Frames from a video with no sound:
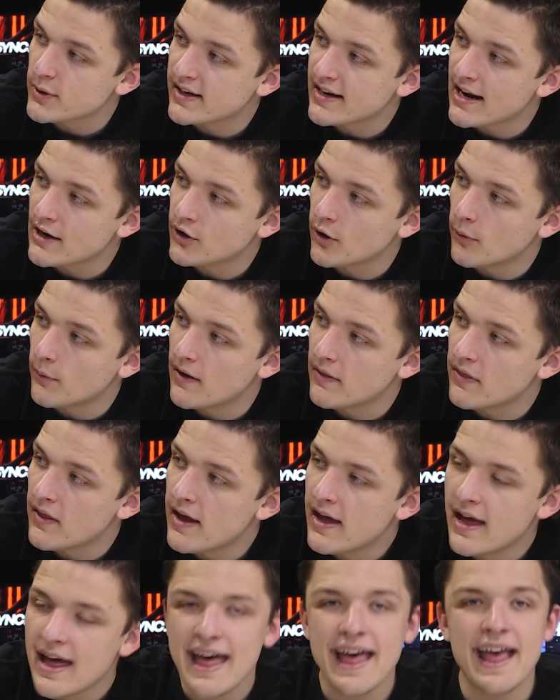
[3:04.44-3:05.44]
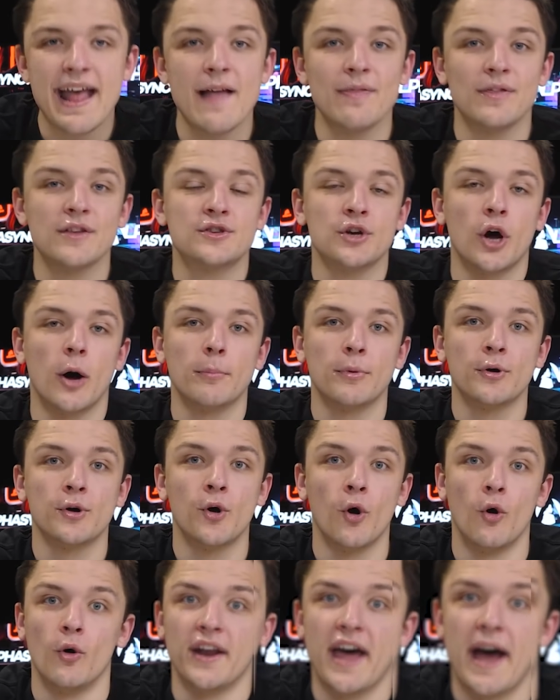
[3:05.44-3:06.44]
we can end up with here in the top
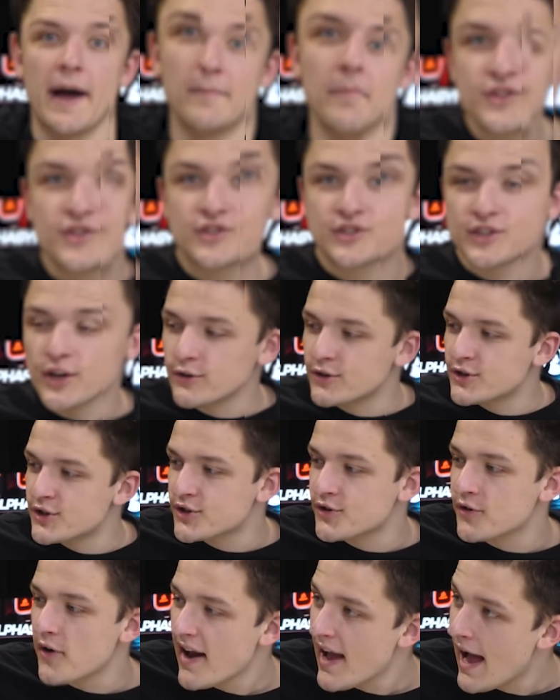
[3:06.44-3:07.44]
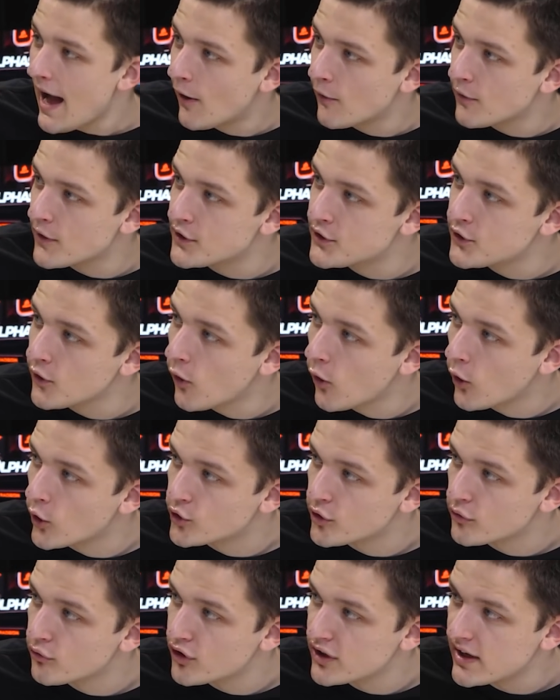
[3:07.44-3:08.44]
corner. So straight out the
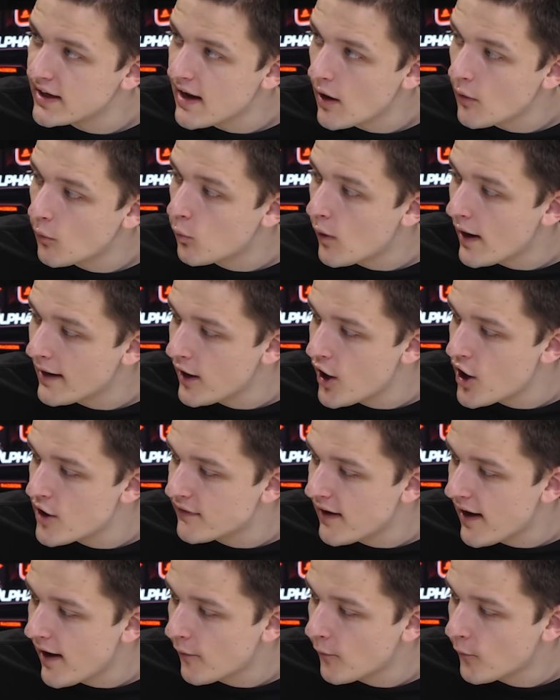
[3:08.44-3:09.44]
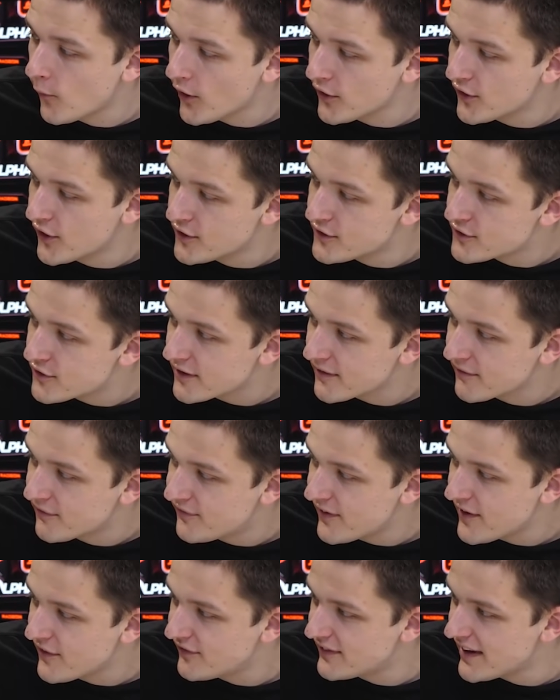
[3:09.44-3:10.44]
doors, we're running at well over
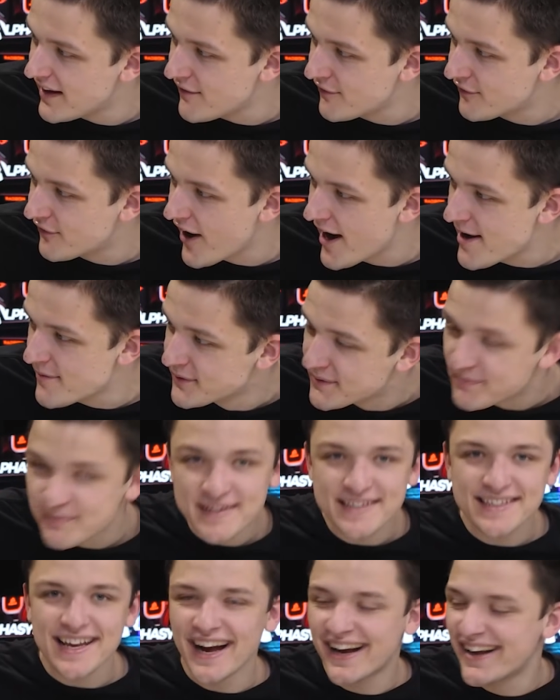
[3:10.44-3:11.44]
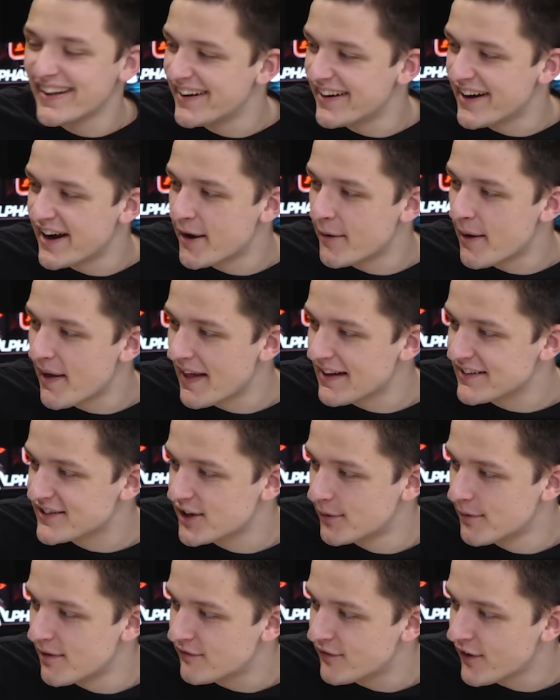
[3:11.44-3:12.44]
150 frames per second. I don't know where that's
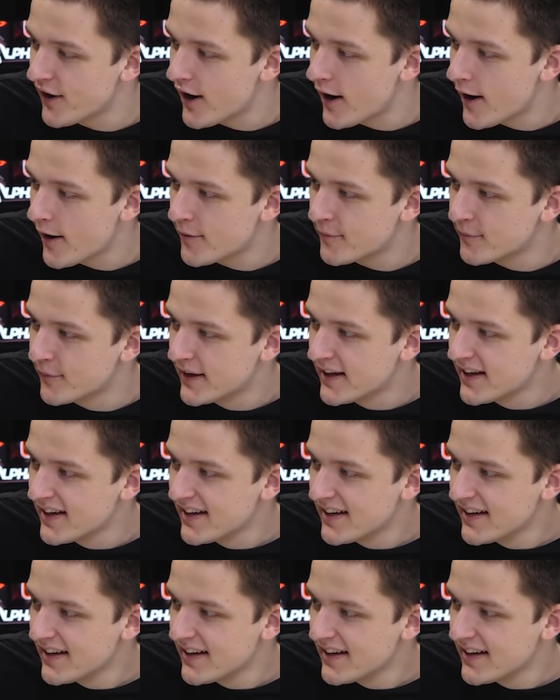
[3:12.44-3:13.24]
coming from.